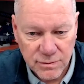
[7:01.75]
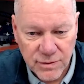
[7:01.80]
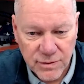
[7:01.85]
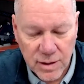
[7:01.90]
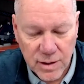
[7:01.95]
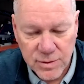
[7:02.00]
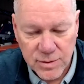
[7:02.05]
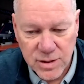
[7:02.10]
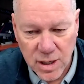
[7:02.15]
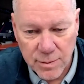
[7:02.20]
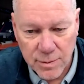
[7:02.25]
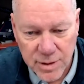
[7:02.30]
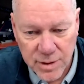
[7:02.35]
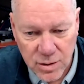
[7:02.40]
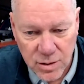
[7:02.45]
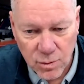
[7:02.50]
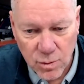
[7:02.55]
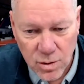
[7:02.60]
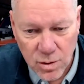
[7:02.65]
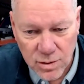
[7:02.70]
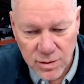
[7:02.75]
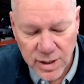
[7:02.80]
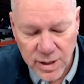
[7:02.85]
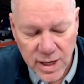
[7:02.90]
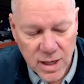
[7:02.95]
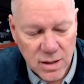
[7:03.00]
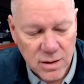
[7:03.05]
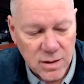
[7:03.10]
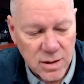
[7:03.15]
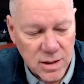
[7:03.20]
firearms company in the world
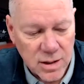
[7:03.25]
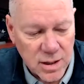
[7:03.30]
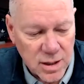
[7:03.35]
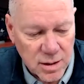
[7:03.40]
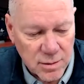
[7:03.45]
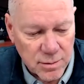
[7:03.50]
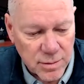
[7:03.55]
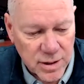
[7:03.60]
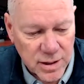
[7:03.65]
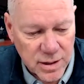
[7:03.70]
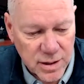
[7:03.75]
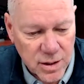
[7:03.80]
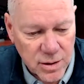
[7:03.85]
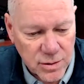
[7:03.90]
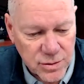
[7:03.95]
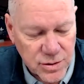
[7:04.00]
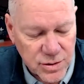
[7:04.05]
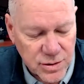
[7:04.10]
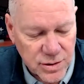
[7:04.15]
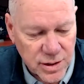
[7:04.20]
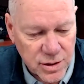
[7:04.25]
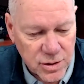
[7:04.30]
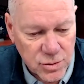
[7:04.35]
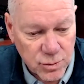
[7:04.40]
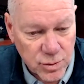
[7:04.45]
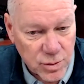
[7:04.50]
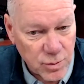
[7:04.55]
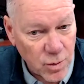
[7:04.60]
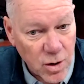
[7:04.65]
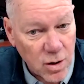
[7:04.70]
now, but in those years
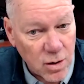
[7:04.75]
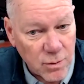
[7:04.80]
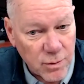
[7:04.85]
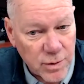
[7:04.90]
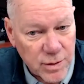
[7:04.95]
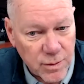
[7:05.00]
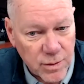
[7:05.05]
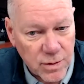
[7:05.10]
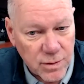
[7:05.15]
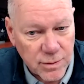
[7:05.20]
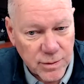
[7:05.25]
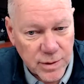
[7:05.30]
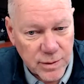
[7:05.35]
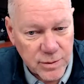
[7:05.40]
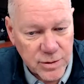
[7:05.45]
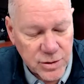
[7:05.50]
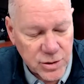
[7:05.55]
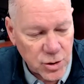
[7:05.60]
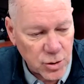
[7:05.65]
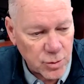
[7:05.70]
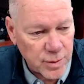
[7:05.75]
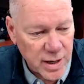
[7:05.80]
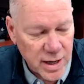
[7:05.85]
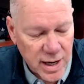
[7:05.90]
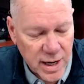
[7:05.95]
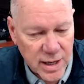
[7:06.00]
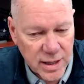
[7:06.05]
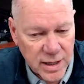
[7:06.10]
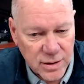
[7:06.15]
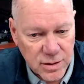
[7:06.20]
we weren't. We were still
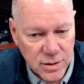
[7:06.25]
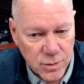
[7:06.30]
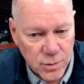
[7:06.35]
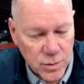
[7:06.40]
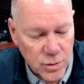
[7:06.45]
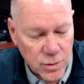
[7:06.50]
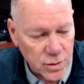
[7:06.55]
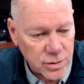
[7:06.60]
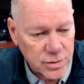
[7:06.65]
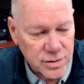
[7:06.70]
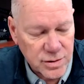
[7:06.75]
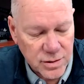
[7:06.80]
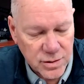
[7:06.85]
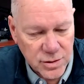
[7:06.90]
behind the Rugers and the